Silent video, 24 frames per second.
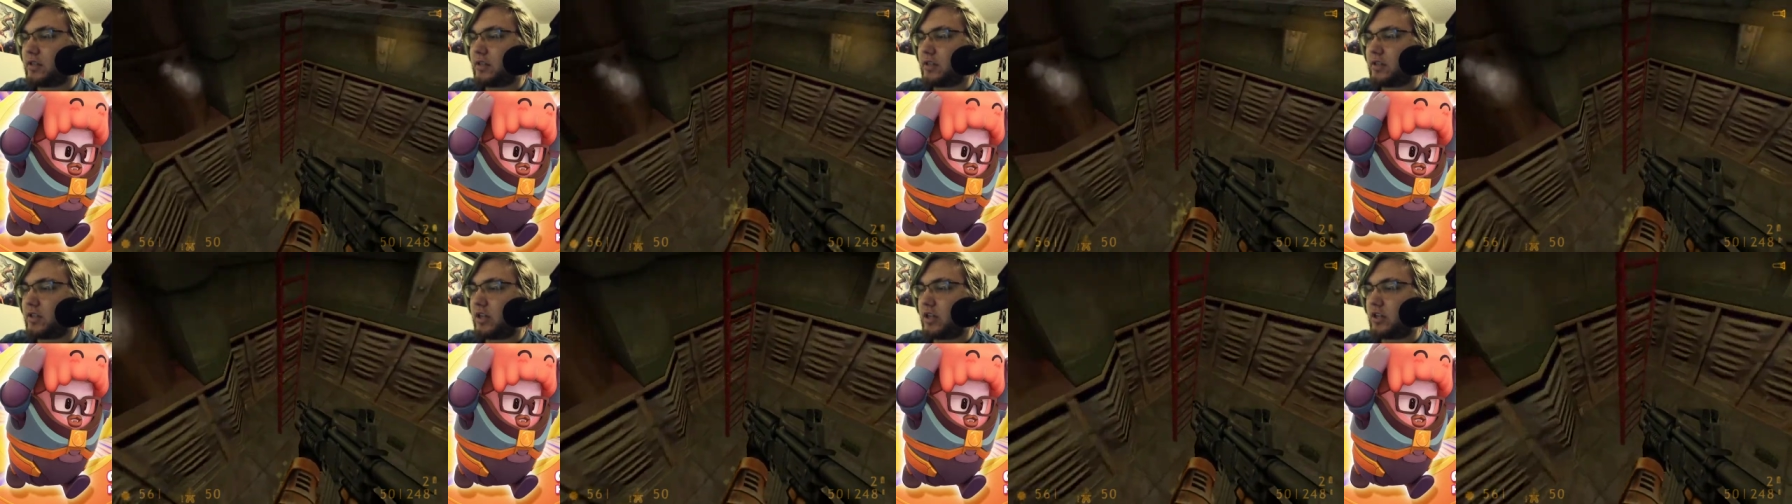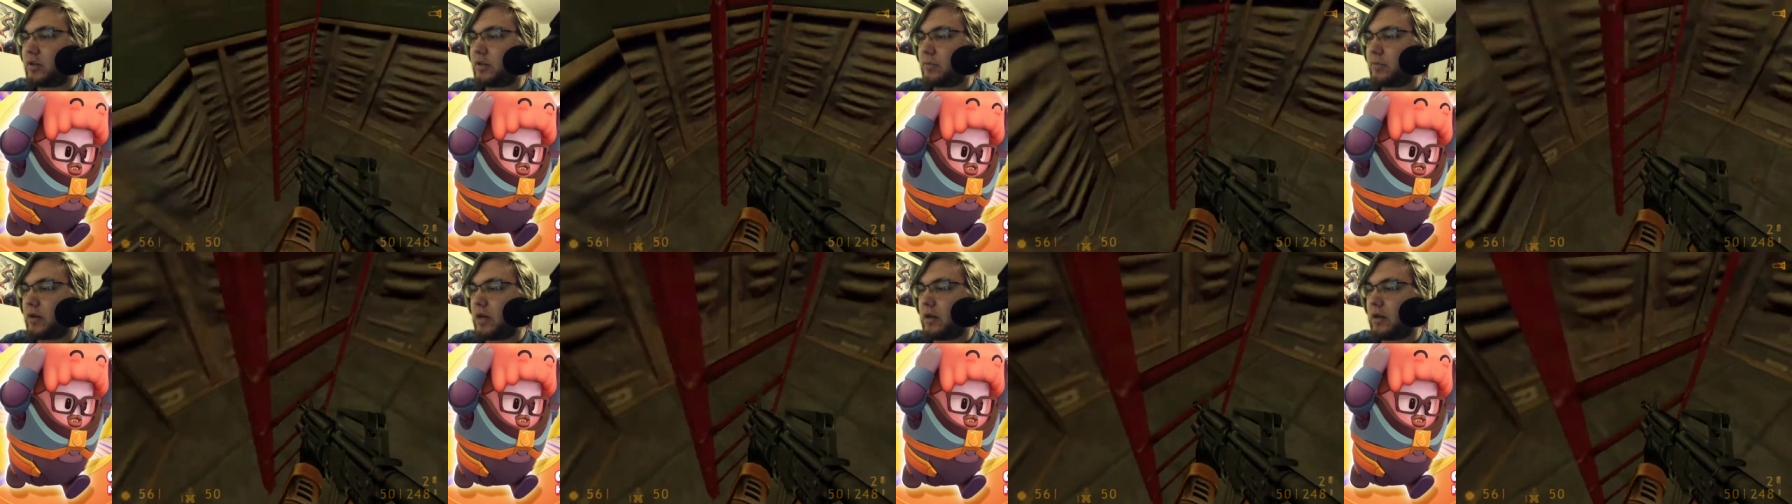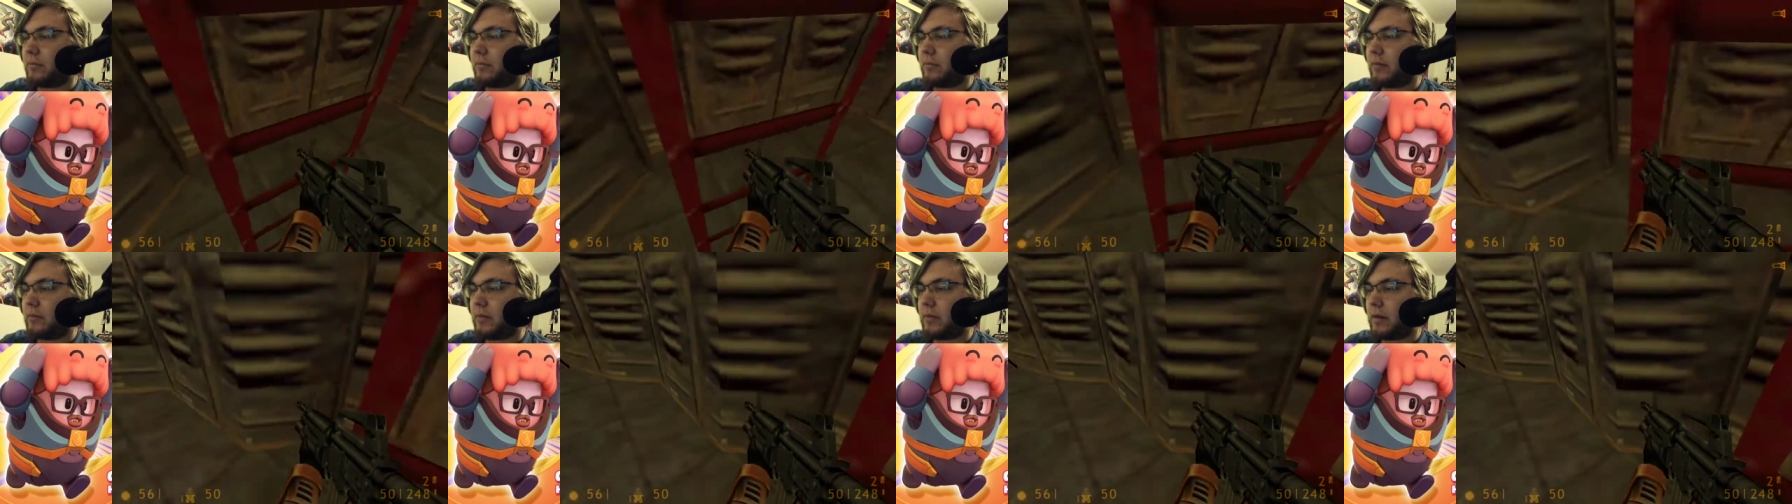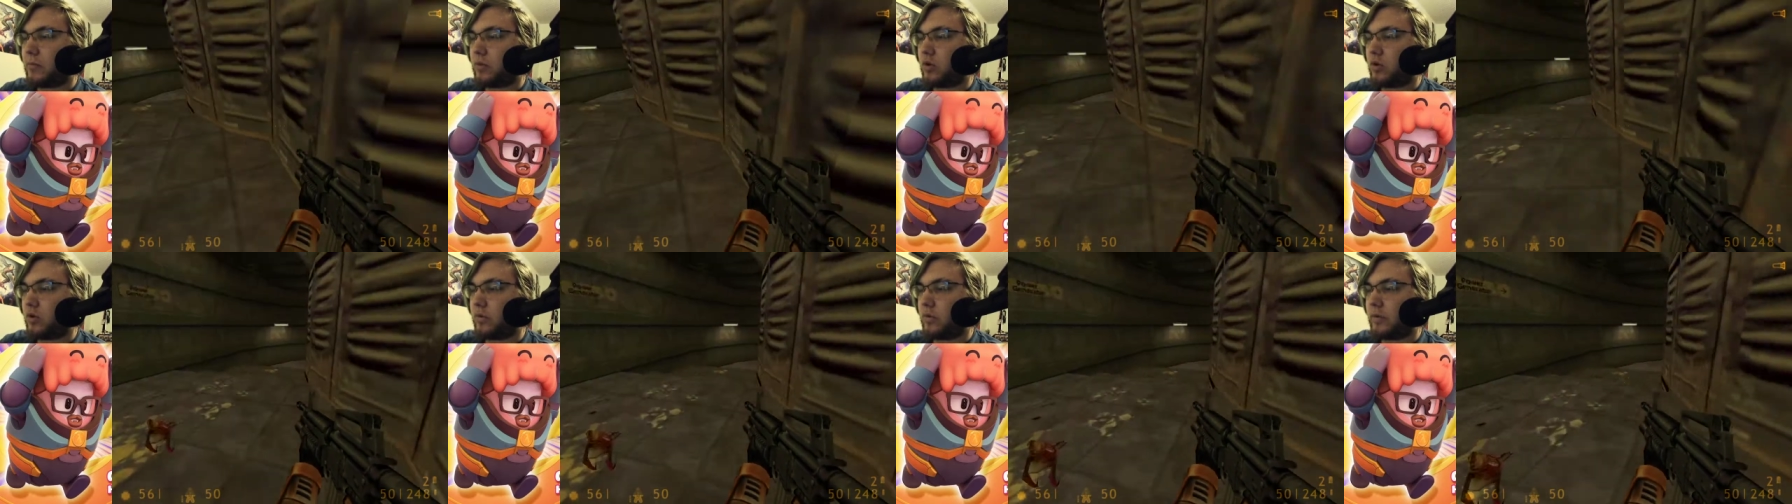such a problem in my
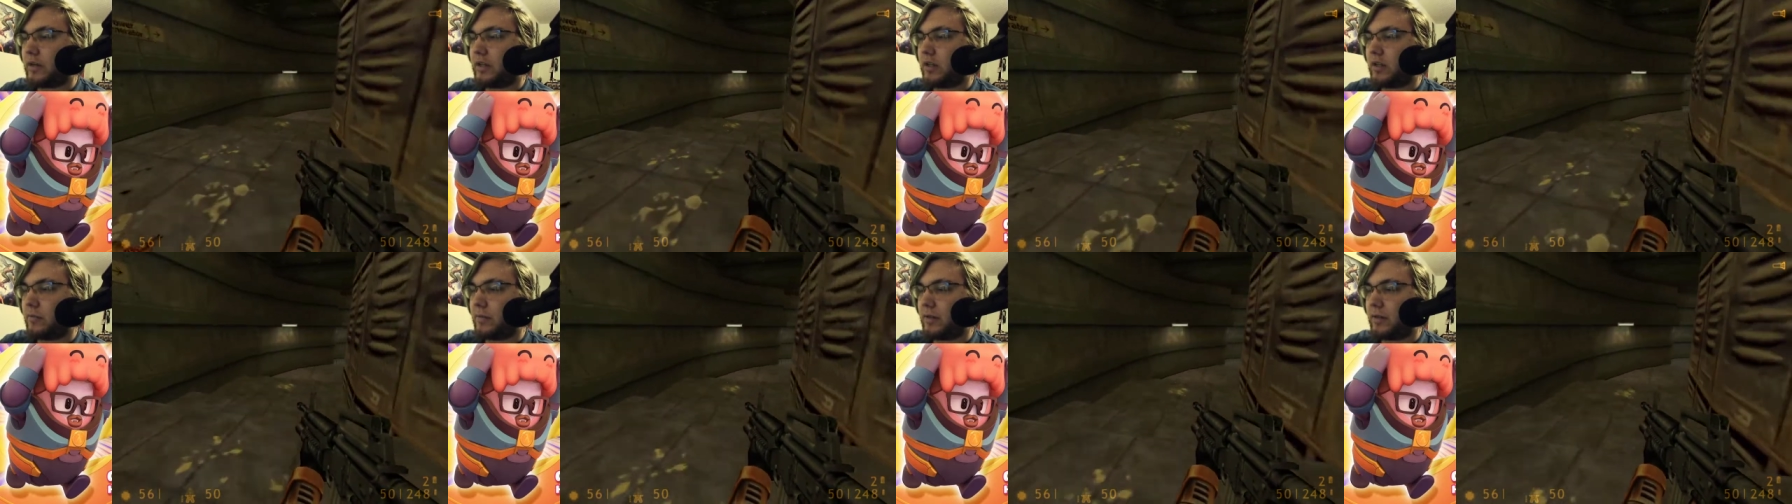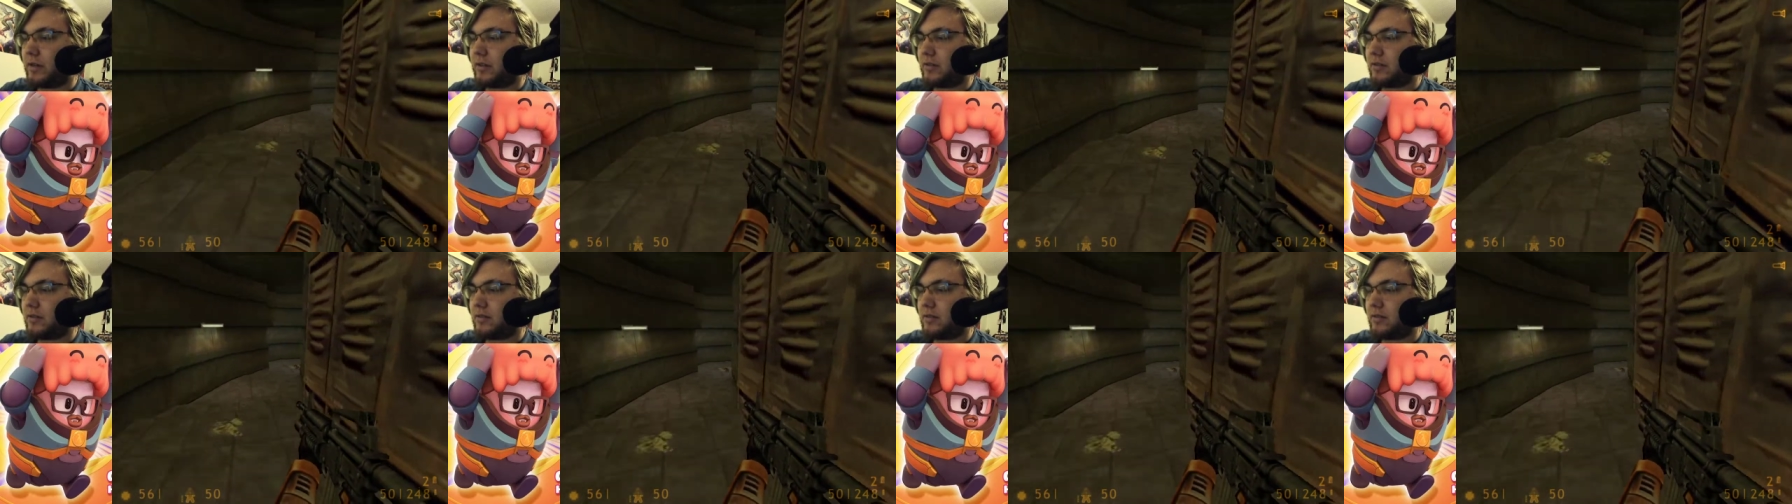Morrowind LP.